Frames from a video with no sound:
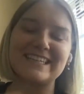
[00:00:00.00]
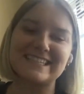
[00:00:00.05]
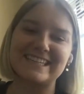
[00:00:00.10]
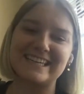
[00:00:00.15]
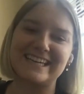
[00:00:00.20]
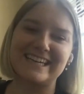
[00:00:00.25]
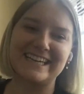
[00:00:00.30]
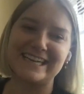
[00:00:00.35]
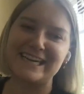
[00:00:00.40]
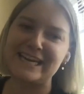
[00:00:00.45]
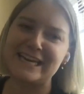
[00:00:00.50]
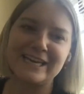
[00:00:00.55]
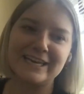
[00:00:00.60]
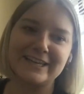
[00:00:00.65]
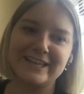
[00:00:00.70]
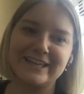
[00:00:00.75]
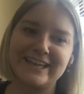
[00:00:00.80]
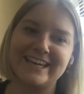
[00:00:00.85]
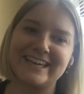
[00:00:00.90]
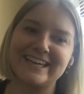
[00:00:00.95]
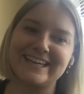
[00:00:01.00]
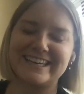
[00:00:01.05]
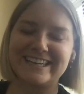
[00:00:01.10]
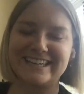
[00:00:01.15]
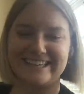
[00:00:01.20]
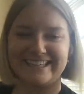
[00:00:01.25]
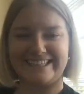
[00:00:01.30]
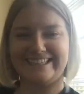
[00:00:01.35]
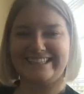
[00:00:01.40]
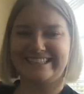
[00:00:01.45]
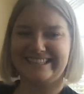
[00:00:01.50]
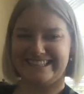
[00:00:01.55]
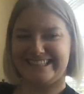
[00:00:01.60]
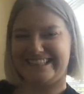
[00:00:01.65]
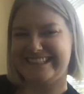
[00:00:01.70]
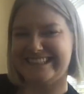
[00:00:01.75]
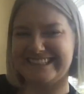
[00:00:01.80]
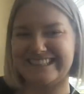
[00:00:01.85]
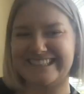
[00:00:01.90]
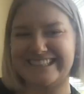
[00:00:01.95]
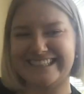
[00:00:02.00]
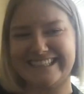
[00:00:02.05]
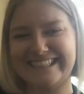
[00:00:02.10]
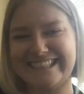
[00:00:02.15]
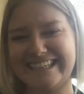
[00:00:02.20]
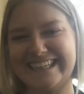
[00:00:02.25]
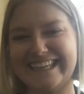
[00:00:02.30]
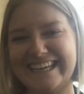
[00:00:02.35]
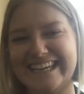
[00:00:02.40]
Thank you so much for that. Okay.